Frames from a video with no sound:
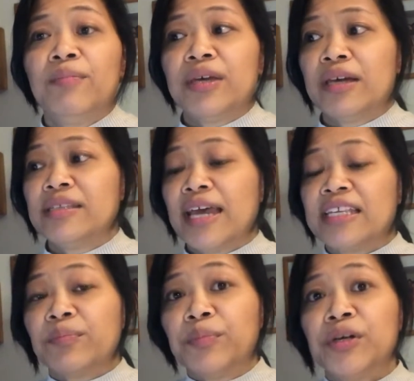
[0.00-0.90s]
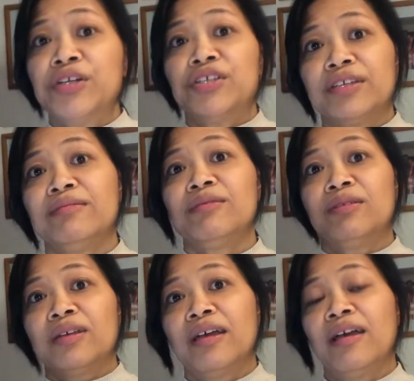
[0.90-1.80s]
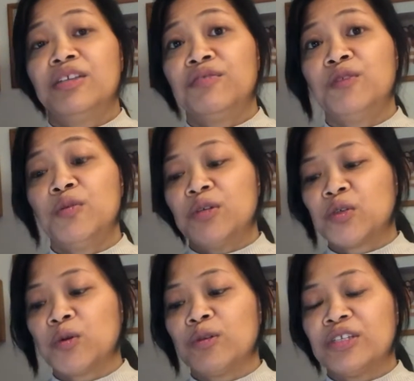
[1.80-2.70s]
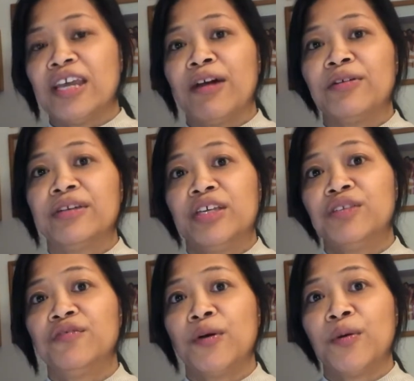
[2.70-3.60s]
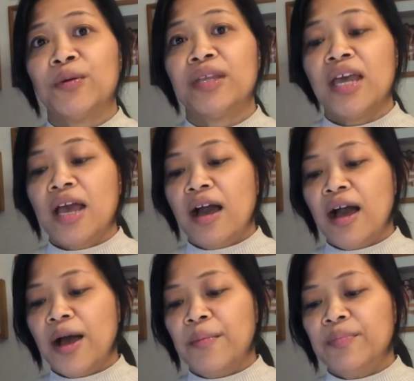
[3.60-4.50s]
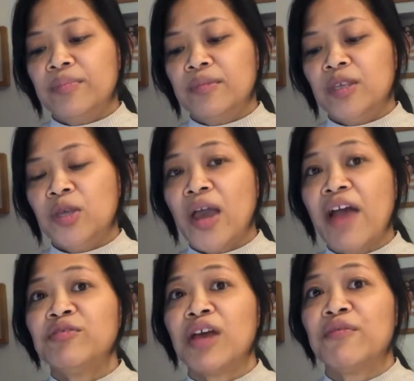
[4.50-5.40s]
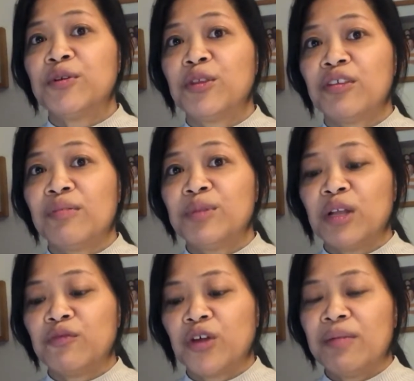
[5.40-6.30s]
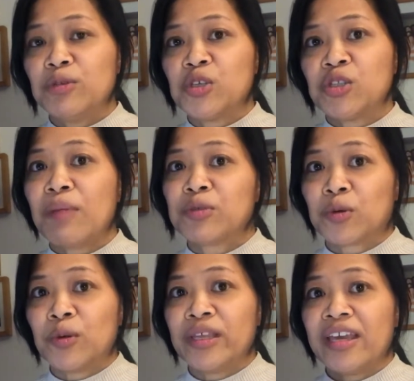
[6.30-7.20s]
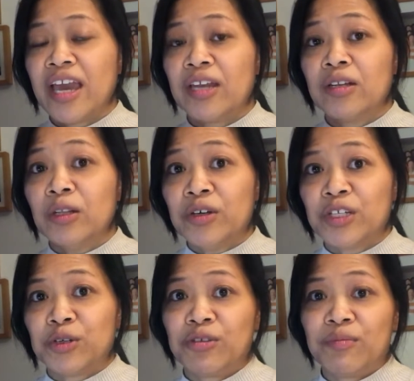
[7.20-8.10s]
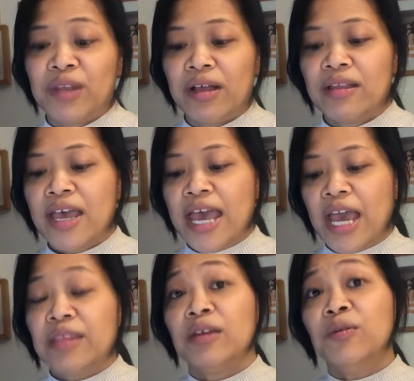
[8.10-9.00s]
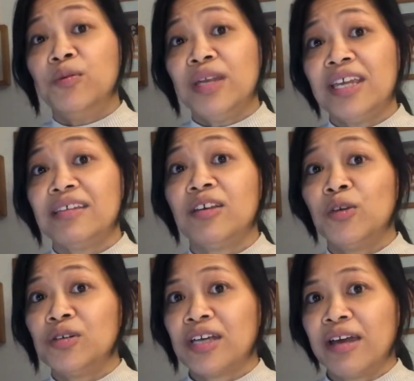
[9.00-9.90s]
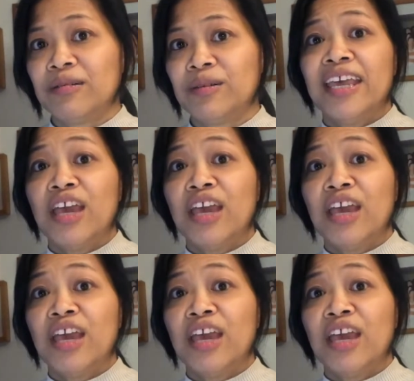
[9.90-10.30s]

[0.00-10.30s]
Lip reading: Because as a person, as a viewer scrolls down his phone, you have to have a good thumbnail for him to stop scrolling and look at your thumbnail and then read your title.